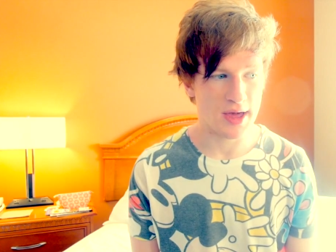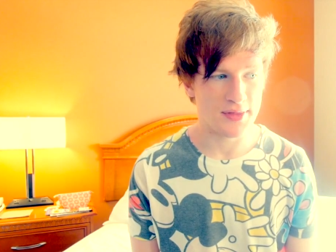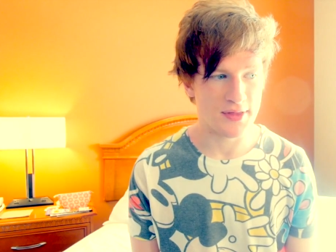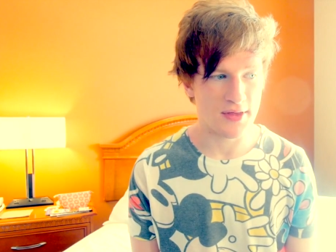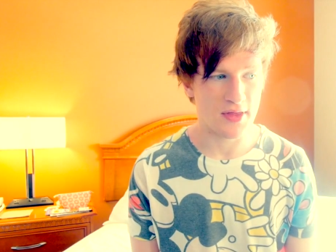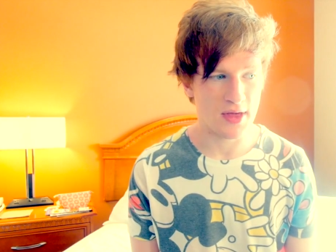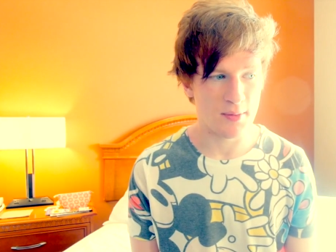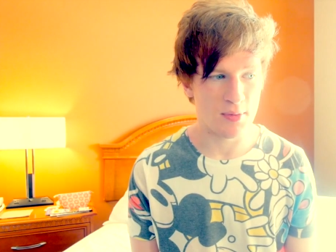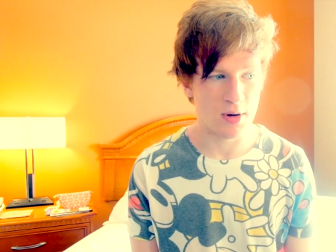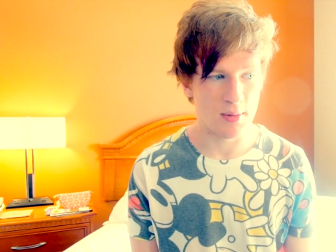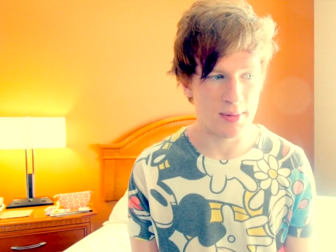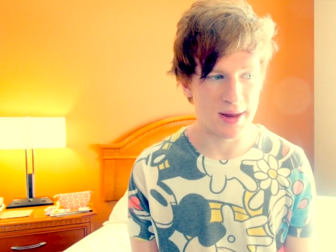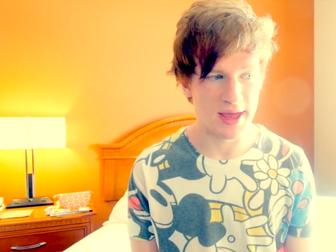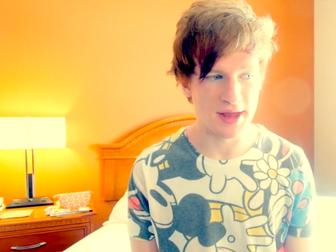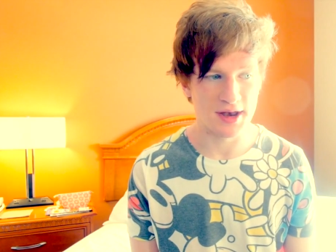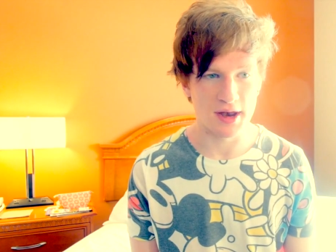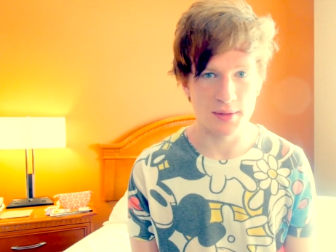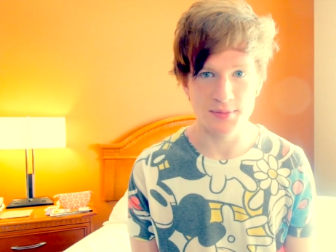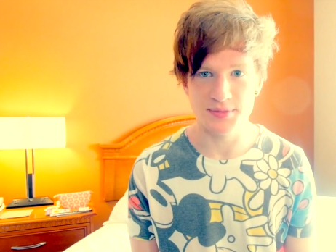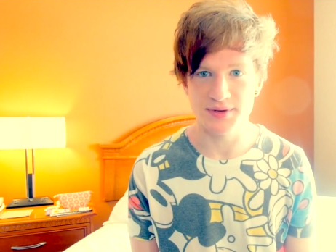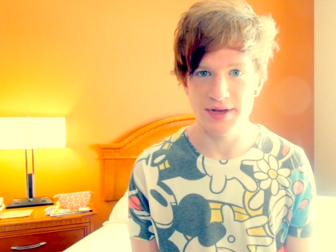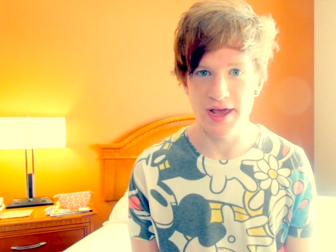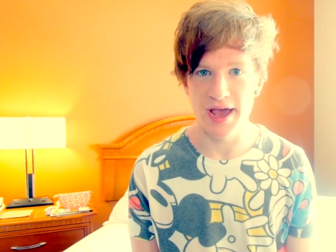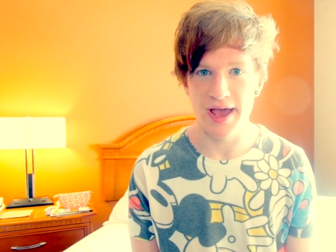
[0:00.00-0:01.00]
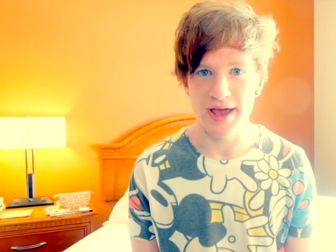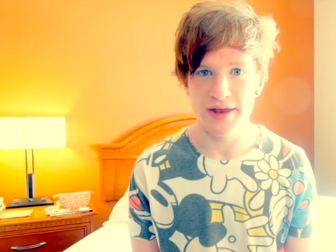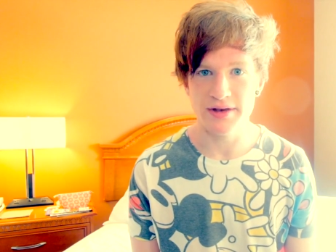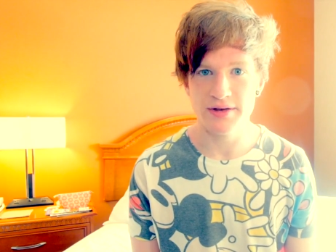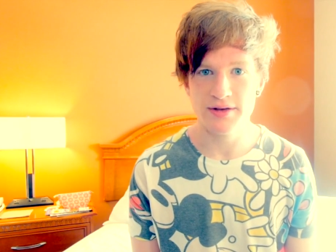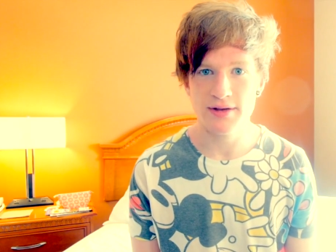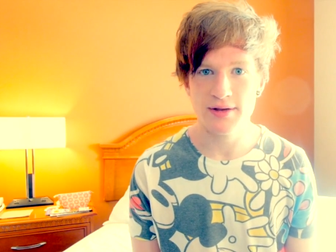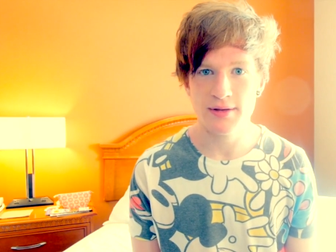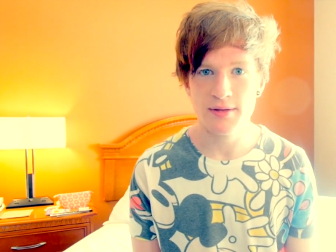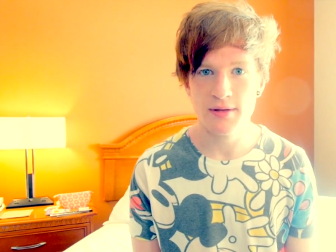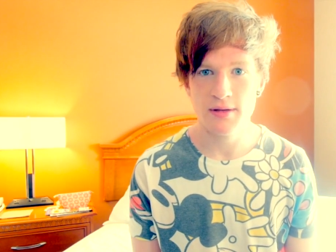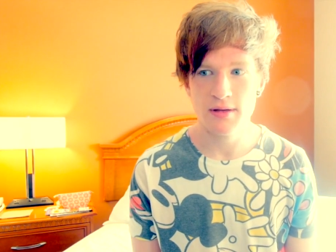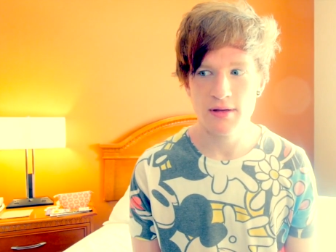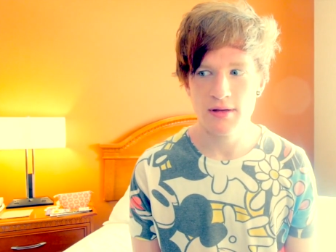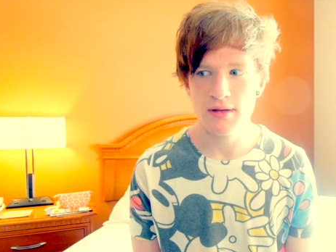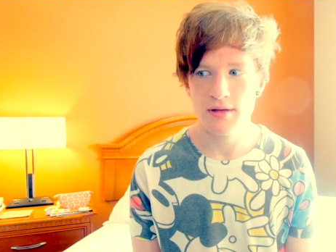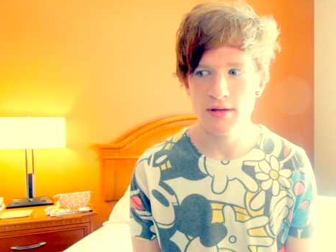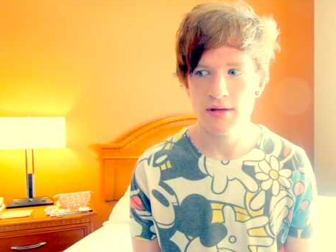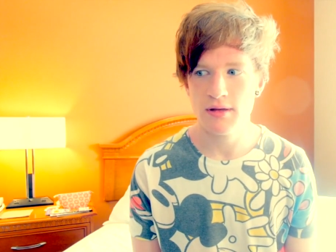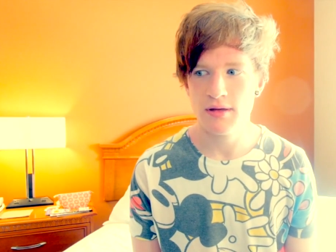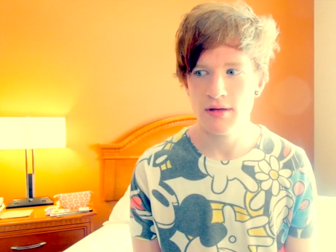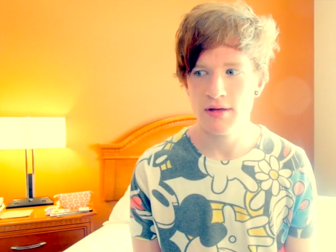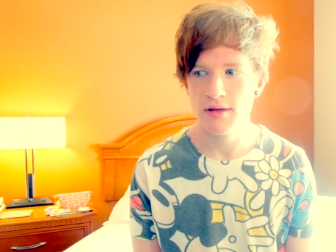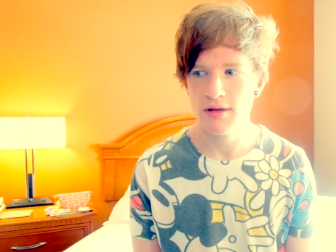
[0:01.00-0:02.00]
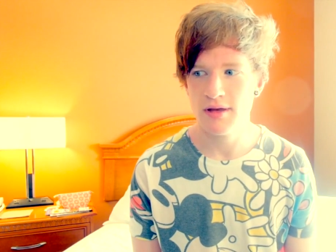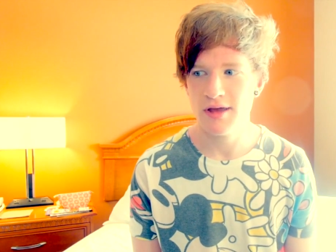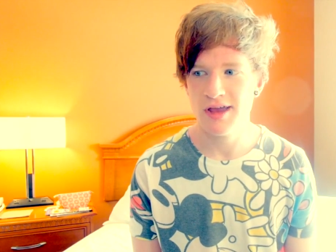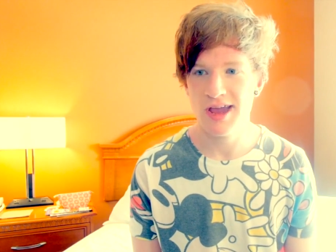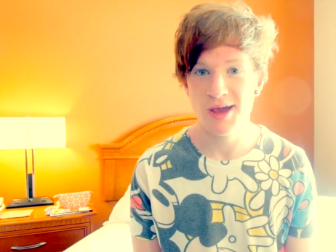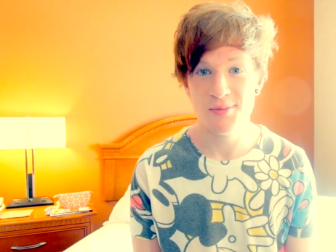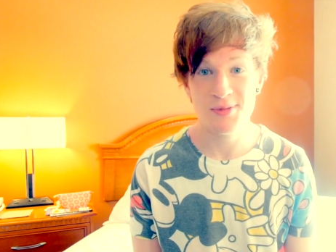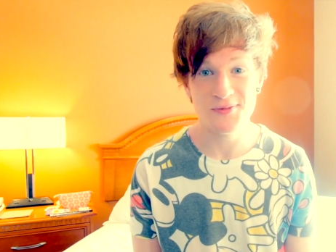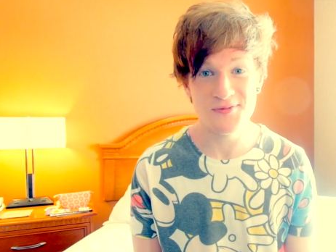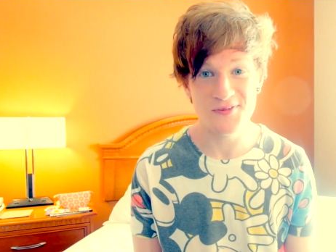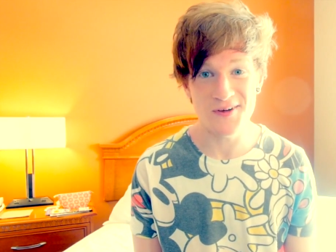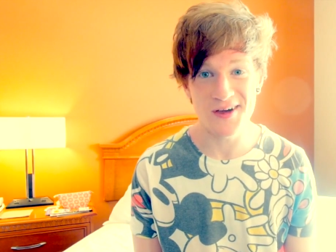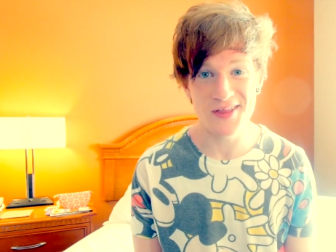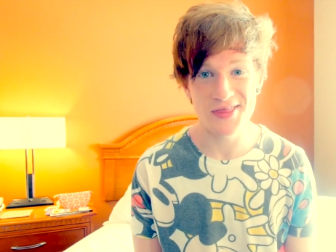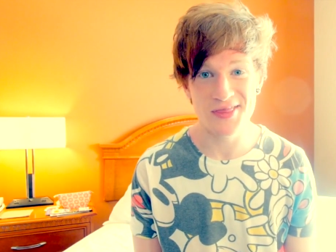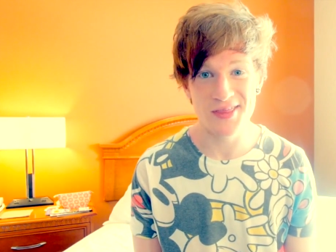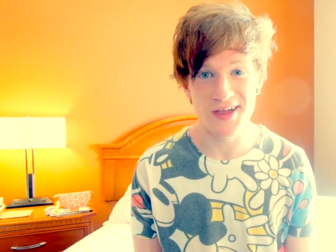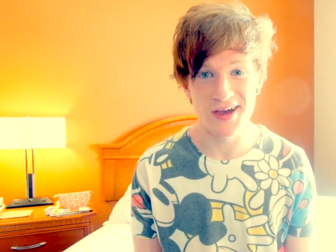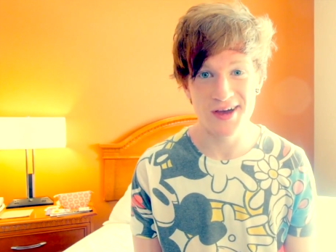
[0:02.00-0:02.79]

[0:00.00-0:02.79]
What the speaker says: I think they'd probably end up dead. It'd be fun